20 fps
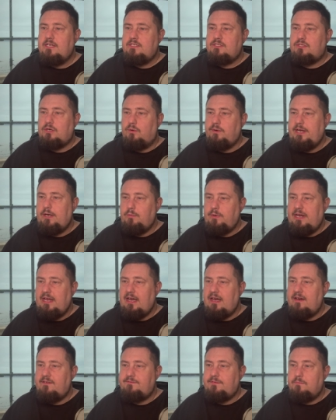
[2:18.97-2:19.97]
So here we
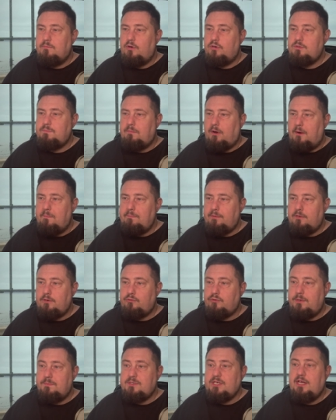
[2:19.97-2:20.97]
have the most popular
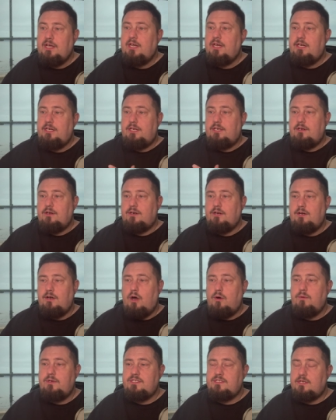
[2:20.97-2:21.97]
groups. You're going to
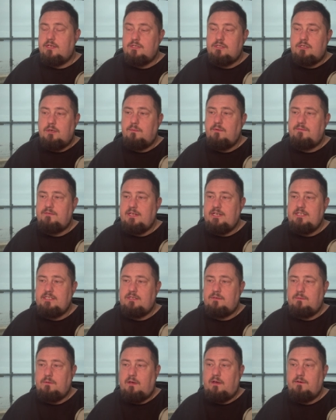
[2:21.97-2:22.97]
notice that some of
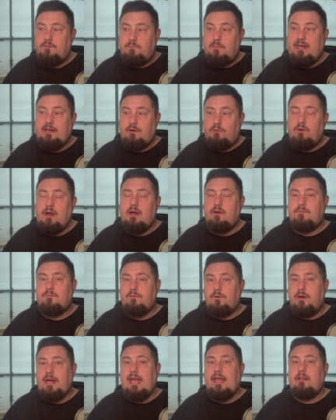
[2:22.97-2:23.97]
these have been around
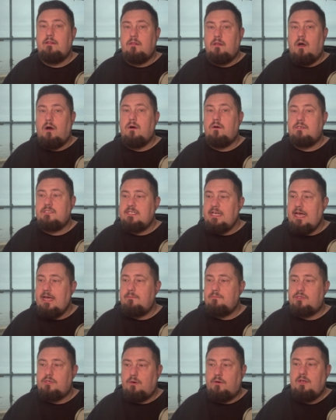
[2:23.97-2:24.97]
for a long
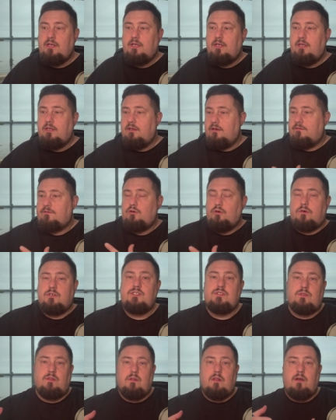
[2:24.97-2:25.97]
time. So of
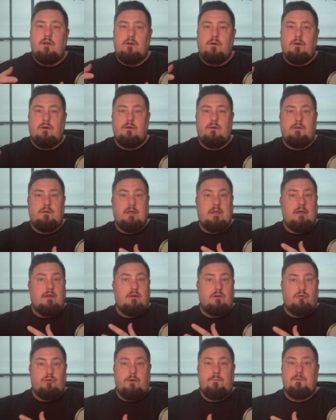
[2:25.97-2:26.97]
course, the longer
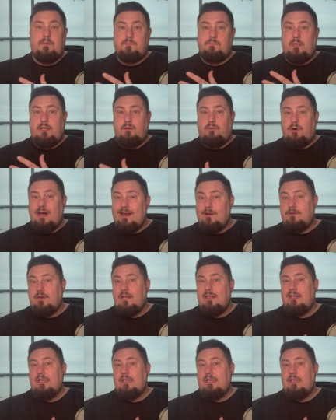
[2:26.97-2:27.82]
a group has been around,